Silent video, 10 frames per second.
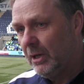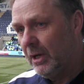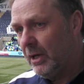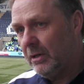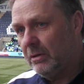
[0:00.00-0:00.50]

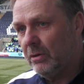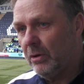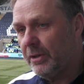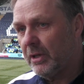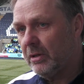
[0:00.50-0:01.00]
And, you know, I
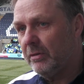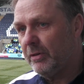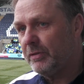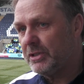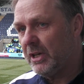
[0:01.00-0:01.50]
think in the
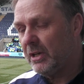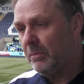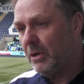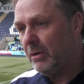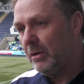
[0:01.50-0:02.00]
52nd
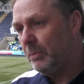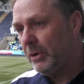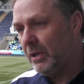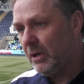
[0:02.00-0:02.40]
minute they played